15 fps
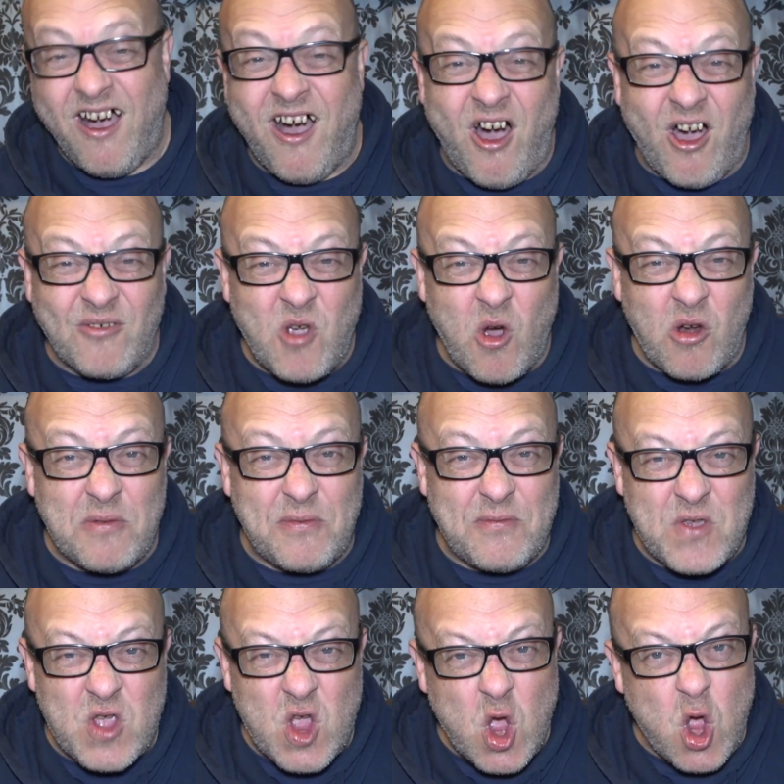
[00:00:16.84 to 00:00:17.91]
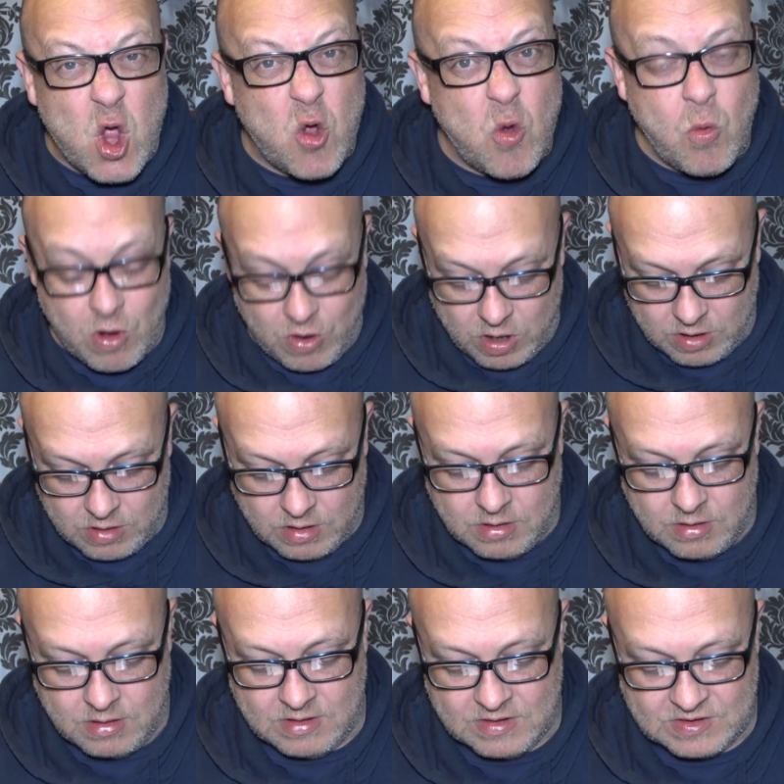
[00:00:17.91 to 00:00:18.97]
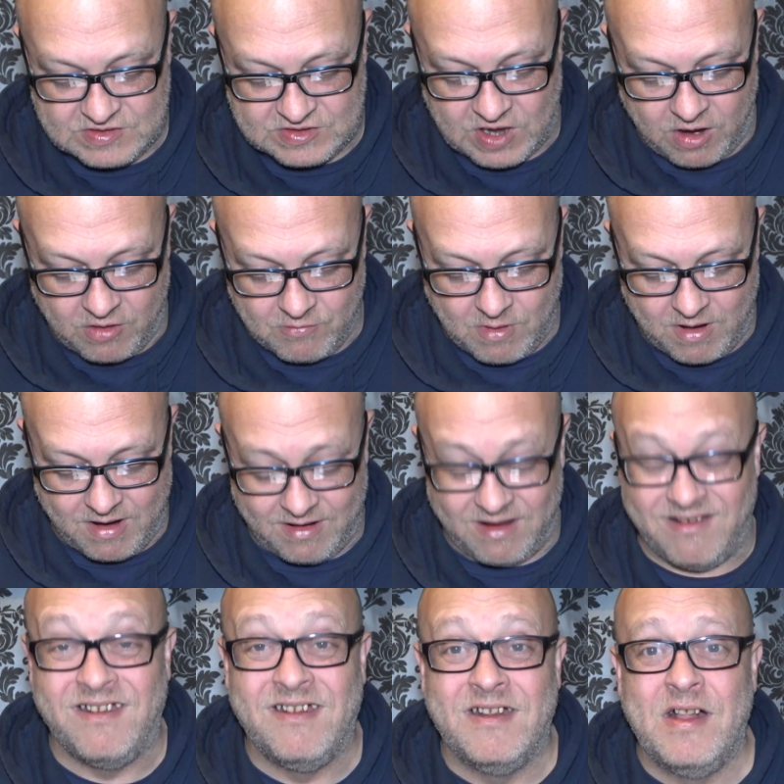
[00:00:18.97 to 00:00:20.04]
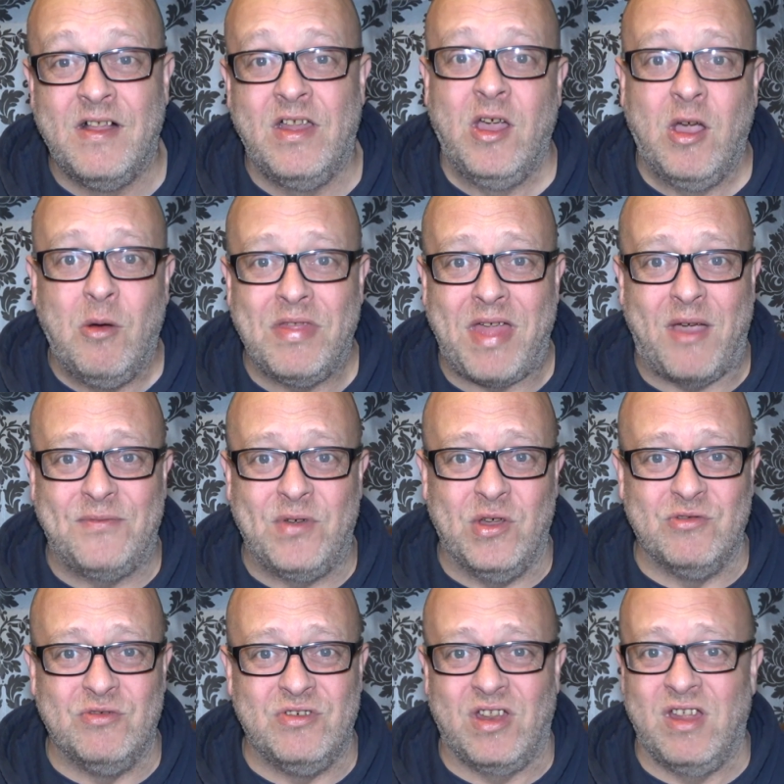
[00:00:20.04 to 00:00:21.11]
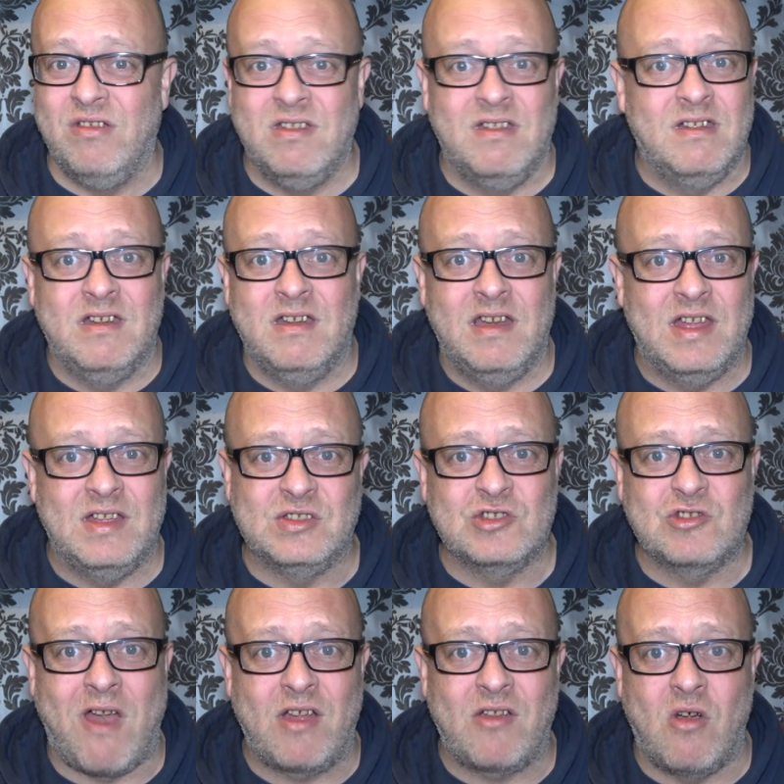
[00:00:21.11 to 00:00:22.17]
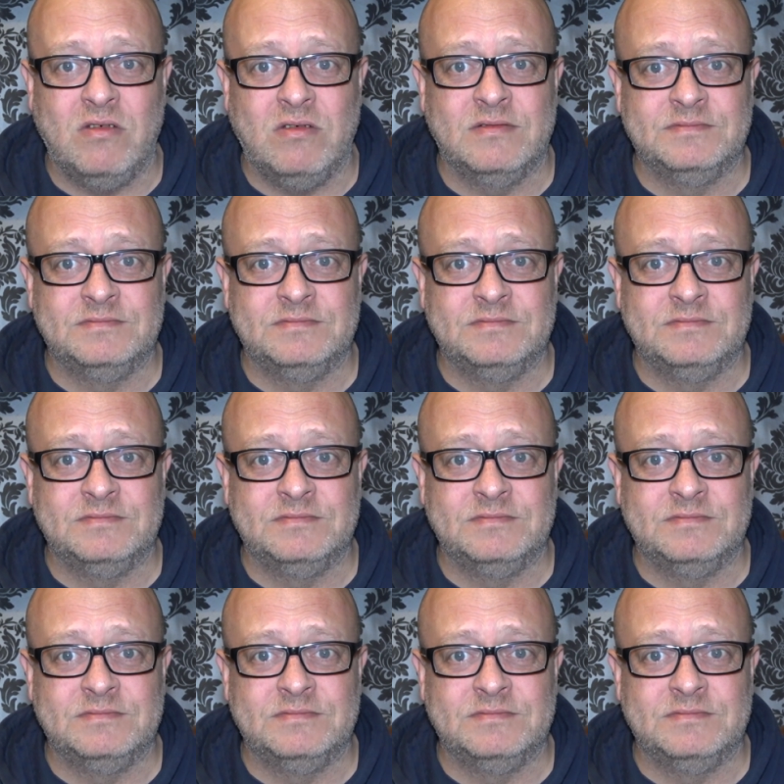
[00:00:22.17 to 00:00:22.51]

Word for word: I've got a few. So, uh, without further ado, let's just crack on.